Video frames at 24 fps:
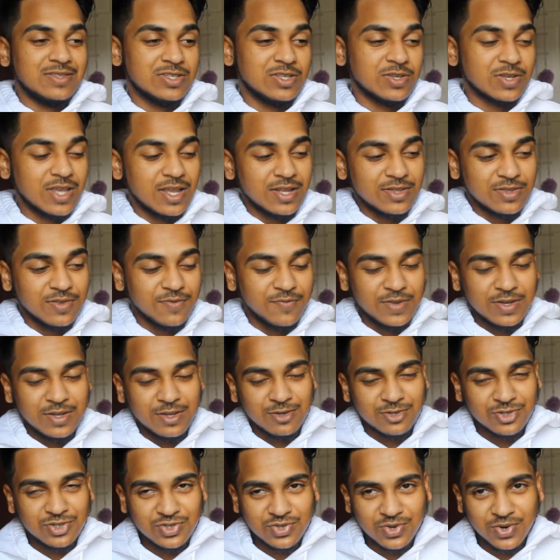to cut the
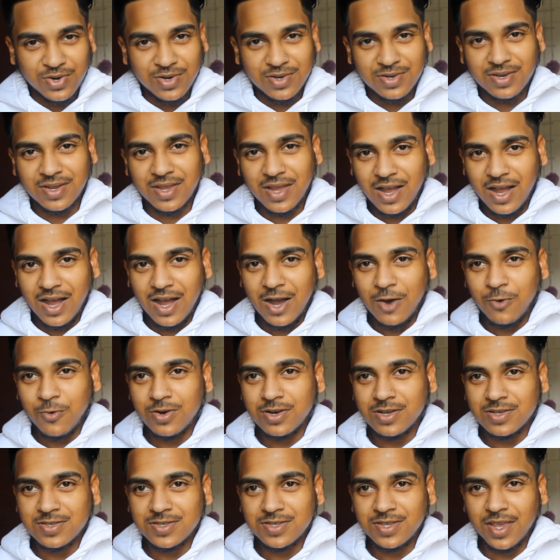video short, I
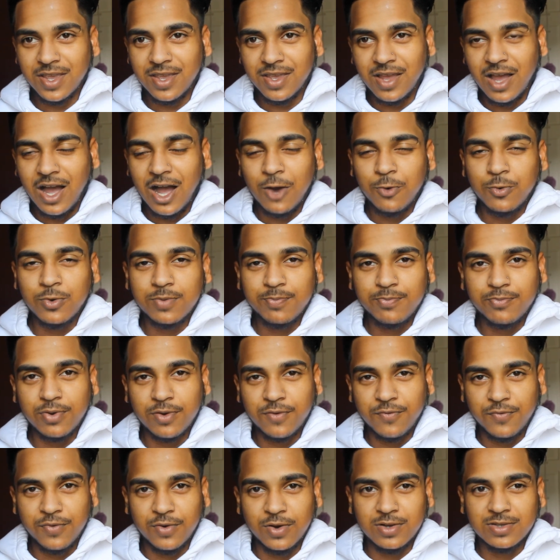want to say I would
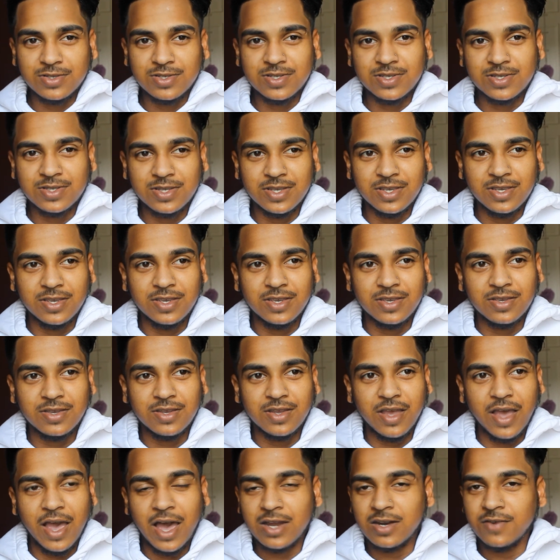prefer to see,
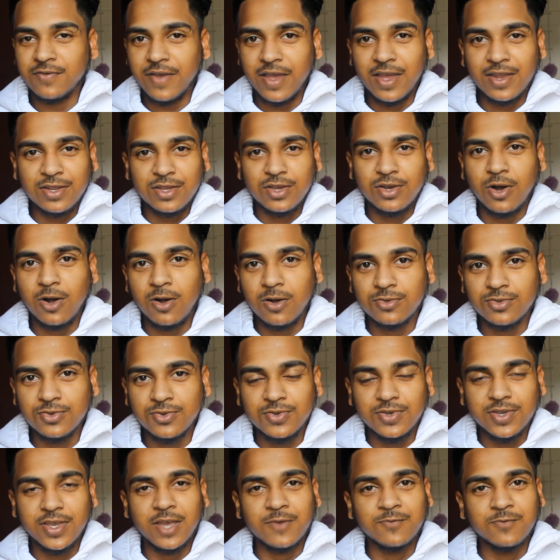out of any Call of
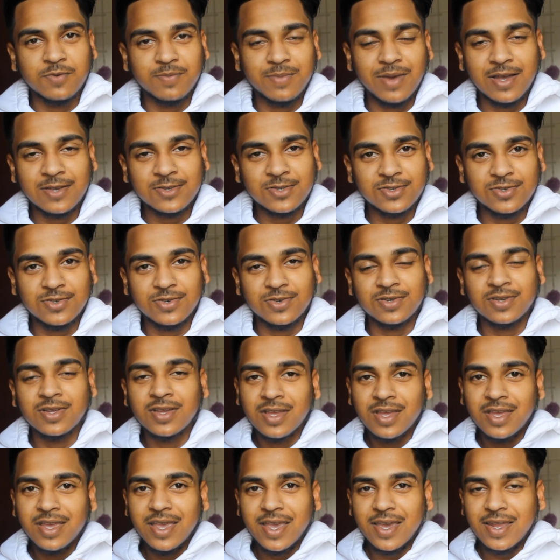Duty game remastered,
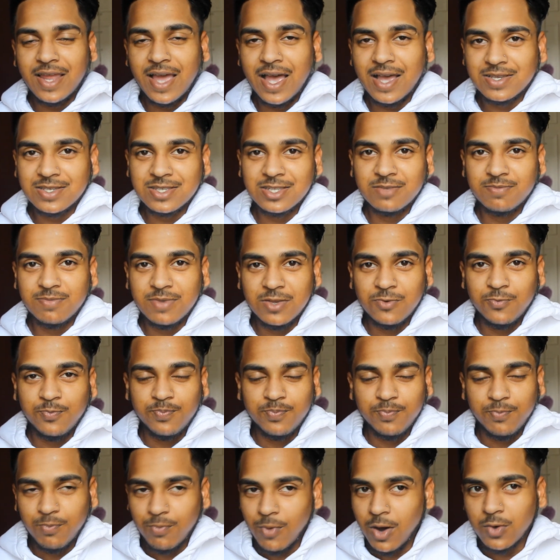it has to
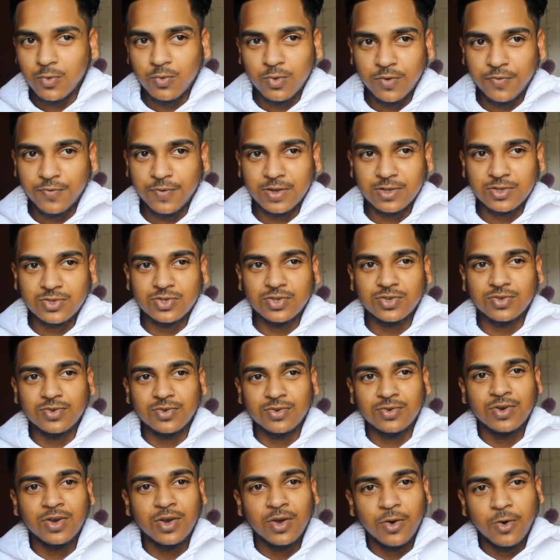be Modern Warfare
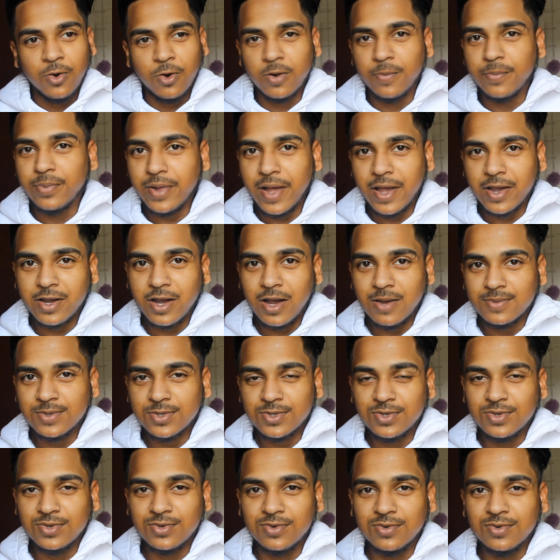2 or Black
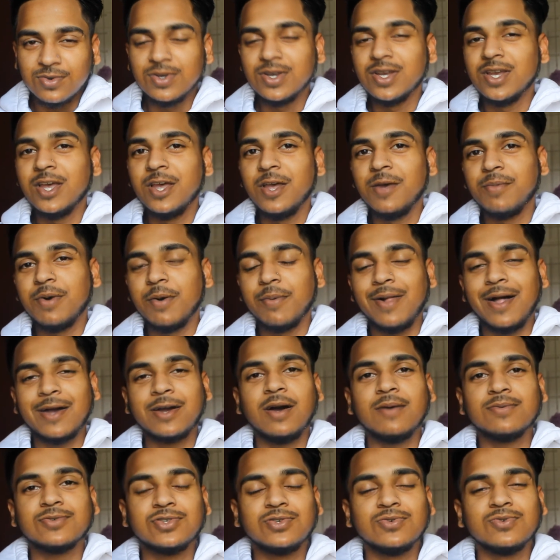Ops 2. But
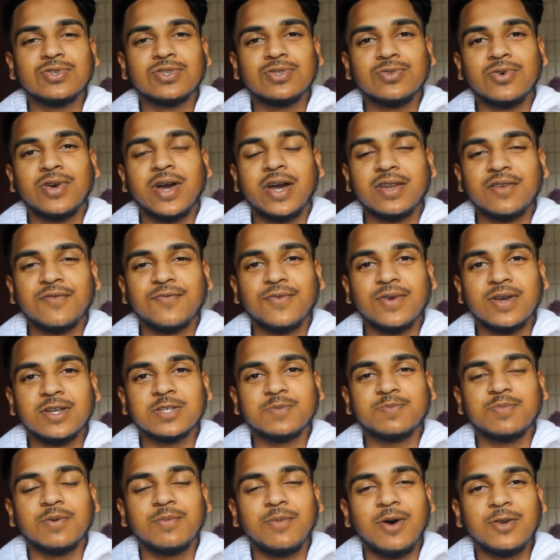Black Ops 2 is still kind of
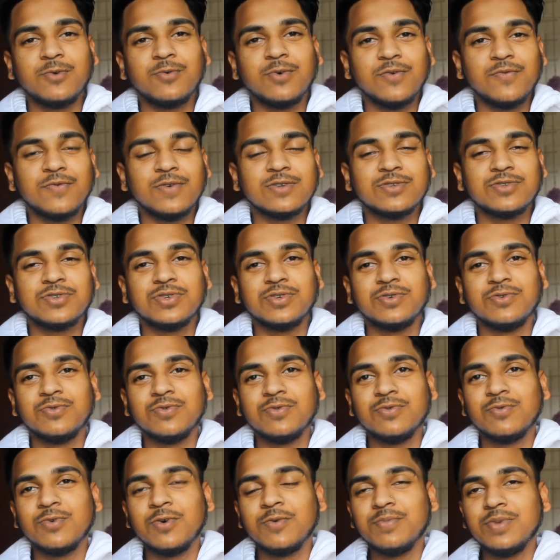fresh, but Modern Warfare
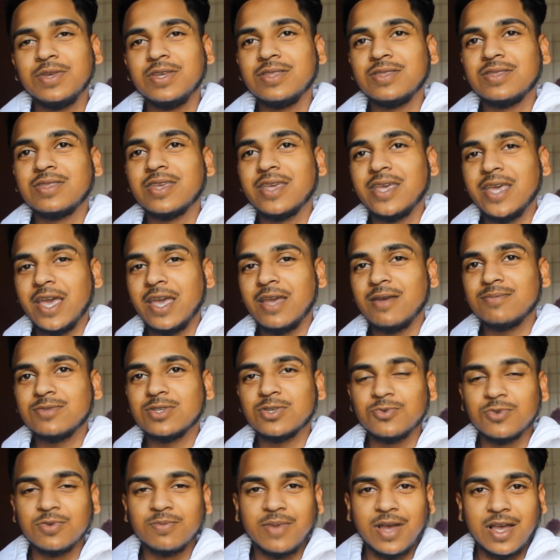2 will be the game
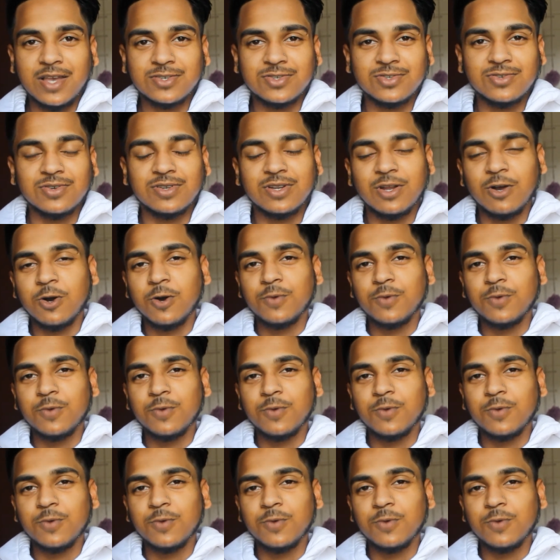to remaster, and